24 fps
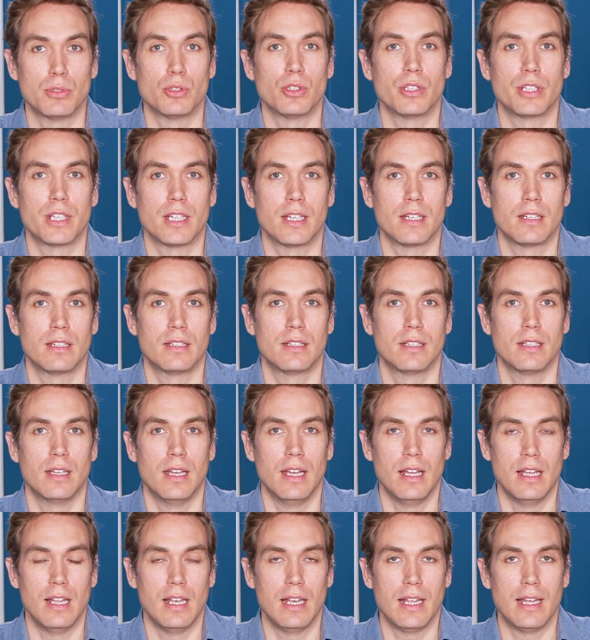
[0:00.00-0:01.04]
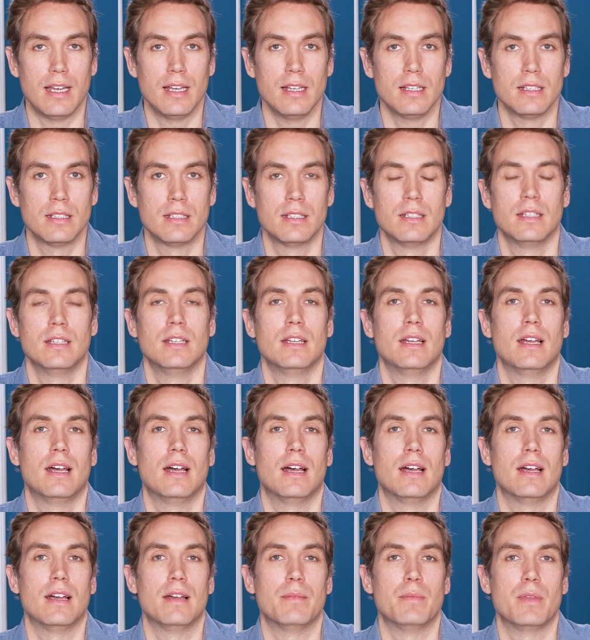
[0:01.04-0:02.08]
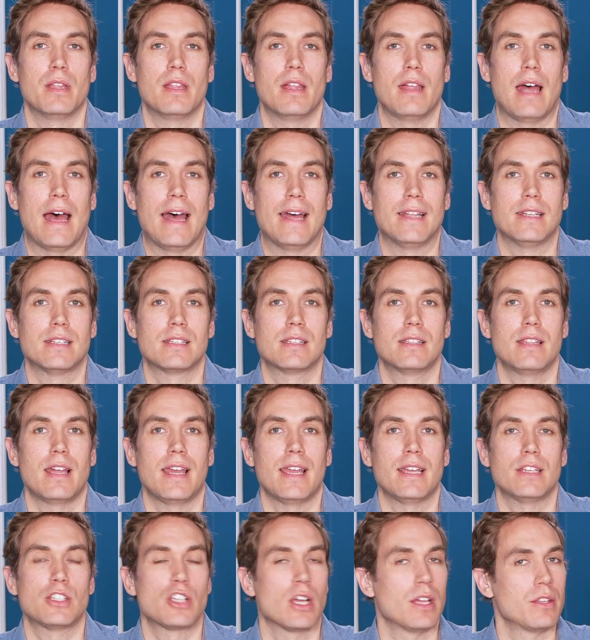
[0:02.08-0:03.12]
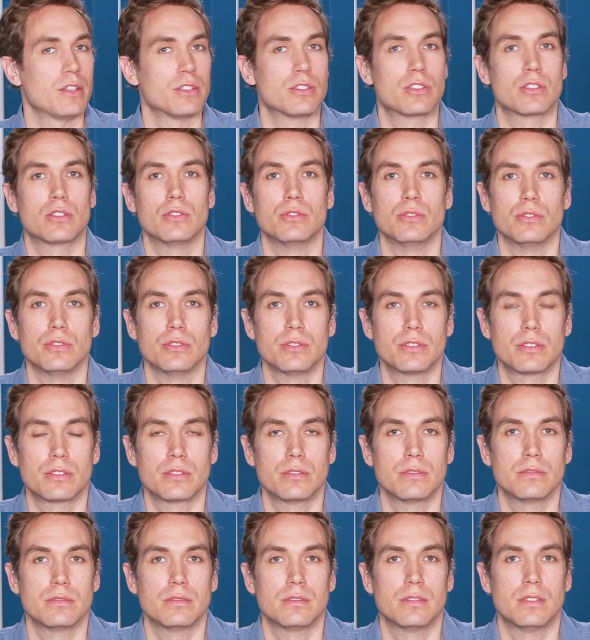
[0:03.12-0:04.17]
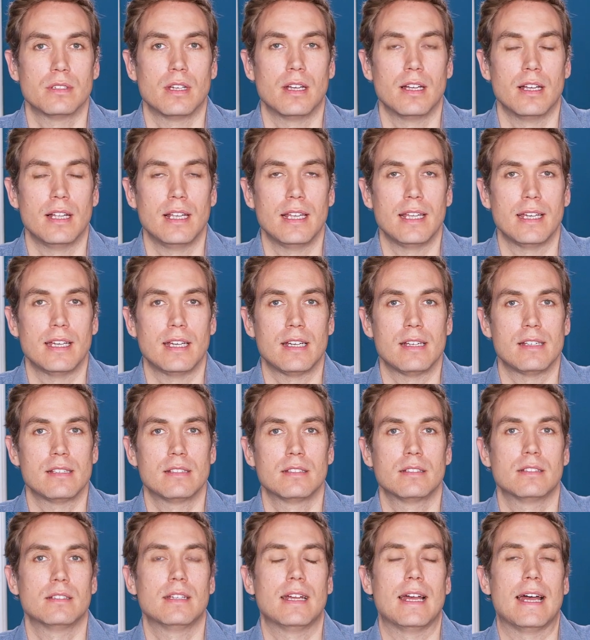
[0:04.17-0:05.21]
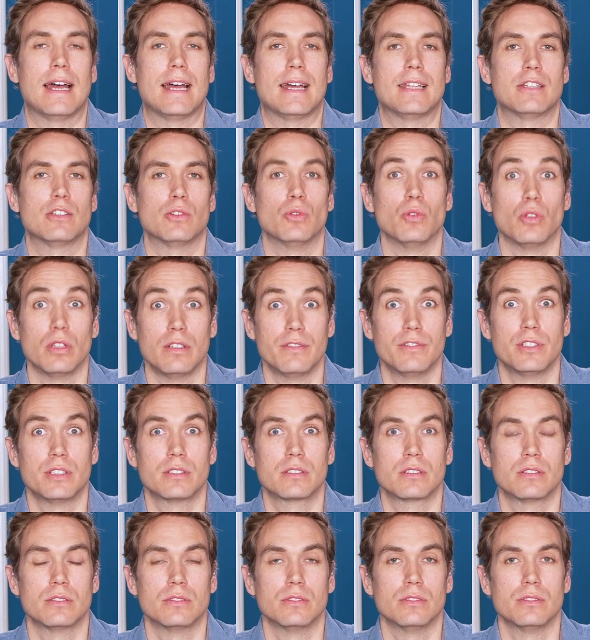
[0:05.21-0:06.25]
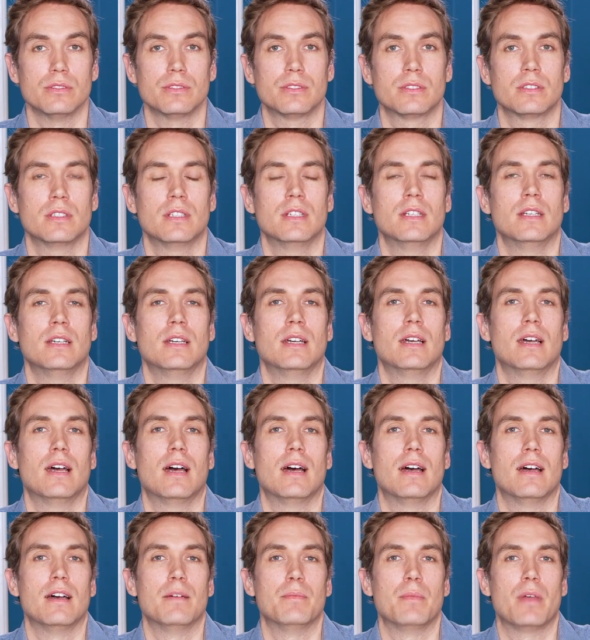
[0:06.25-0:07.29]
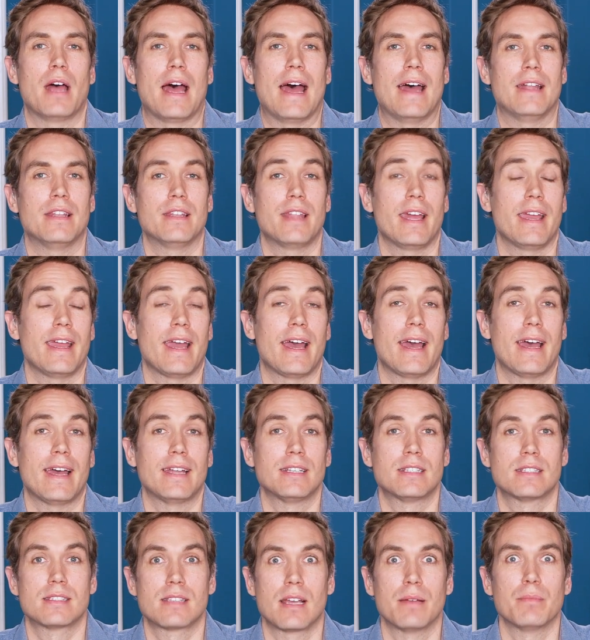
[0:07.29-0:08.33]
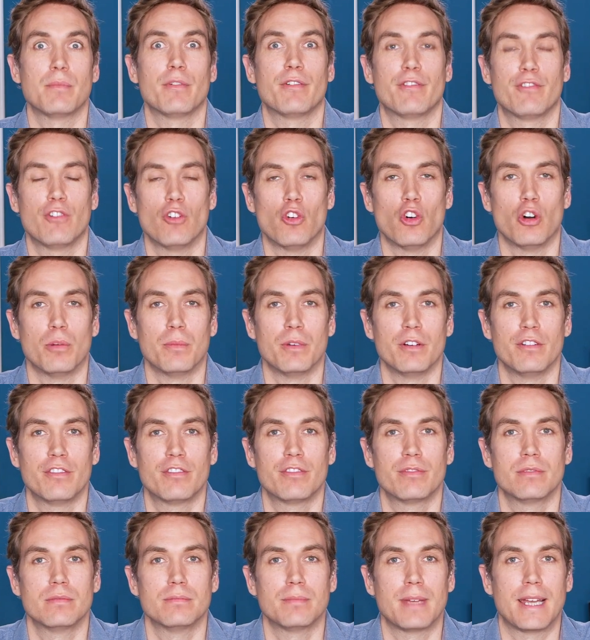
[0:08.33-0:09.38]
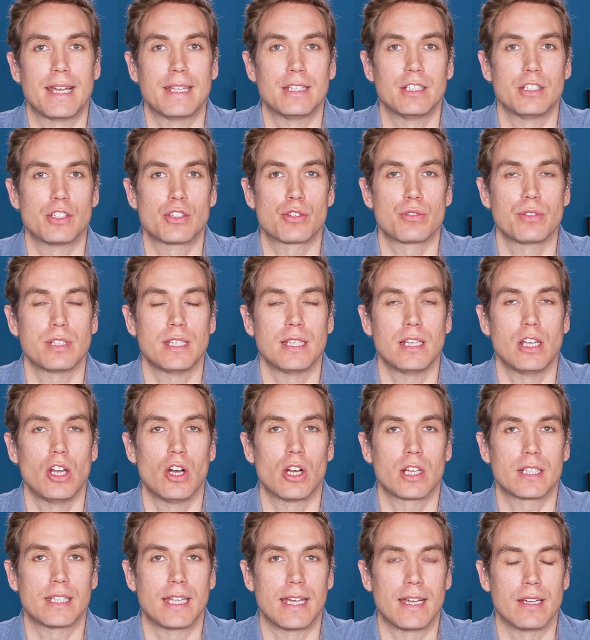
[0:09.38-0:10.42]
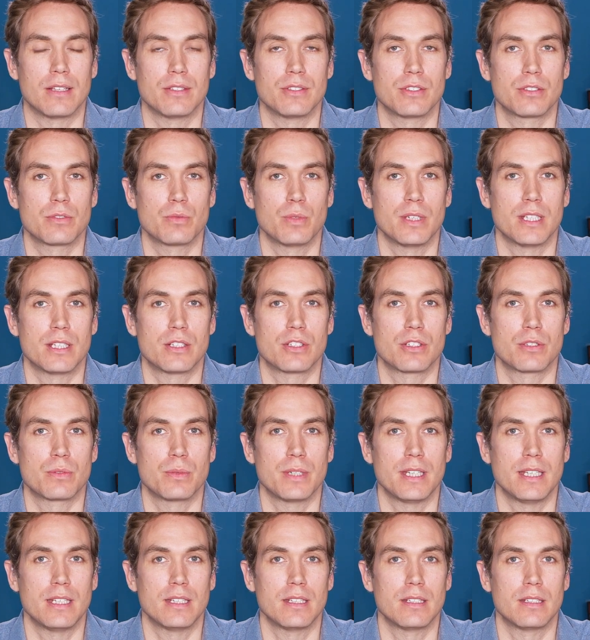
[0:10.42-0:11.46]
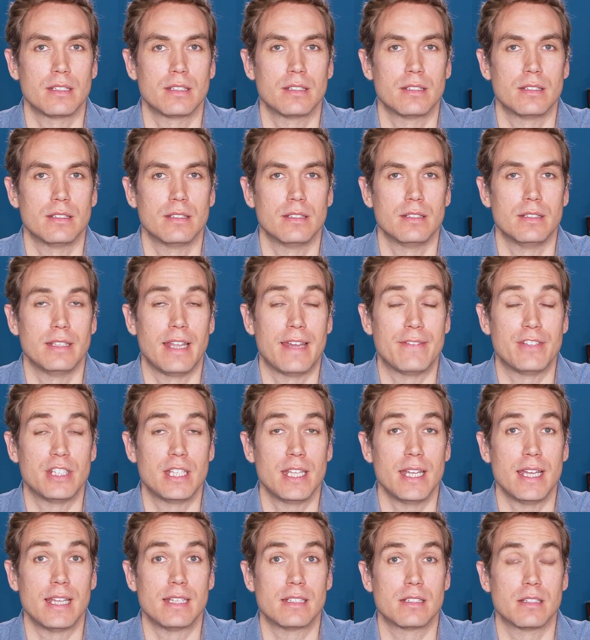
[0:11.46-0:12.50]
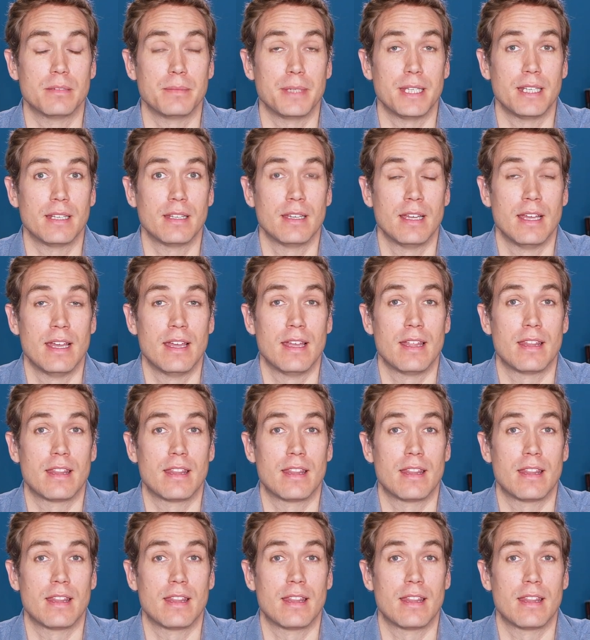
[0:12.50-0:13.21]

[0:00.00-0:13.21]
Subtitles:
the border earlier, and they shut the schools earlier and all of the schools, and they had some form of mandatory lockdowns, which Sweden never did. I mean,